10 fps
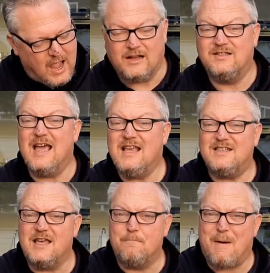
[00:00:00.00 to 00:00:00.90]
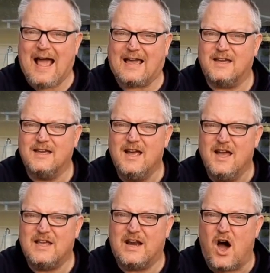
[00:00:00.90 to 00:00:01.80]
tasting pack
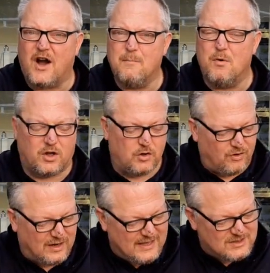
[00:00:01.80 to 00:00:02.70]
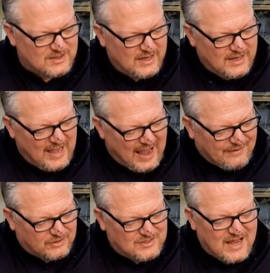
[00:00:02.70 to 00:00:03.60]
that Ardnamurchan released.
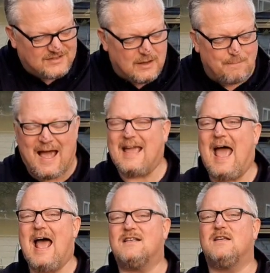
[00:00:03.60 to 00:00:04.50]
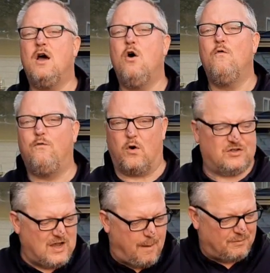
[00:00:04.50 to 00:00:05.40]
And the tasting pack has four
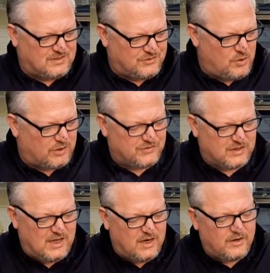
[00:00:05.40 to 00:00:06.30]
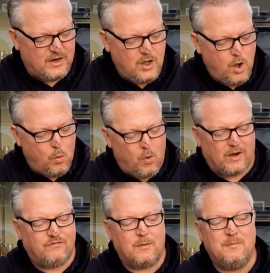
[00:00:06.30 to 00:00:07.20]
samples, as you can see here, one
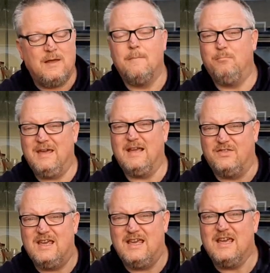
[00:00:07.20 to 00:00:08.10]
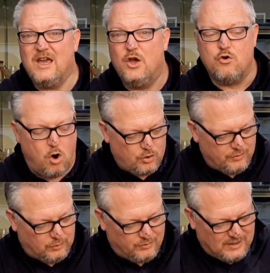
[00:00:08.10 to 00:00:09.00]
of them being the
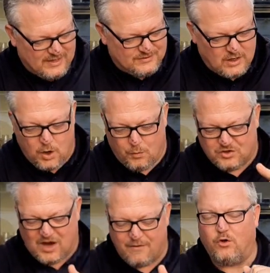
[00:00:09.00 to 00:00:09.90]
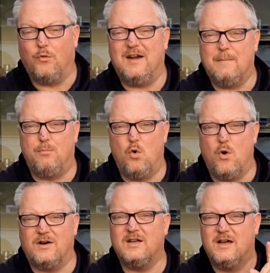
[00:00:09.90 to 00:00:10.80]
inaugural release, which I've already
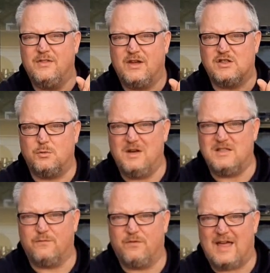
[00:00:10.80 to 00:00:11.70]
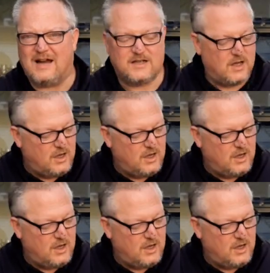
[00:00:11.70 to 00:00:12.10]
poured. There's a reason for that.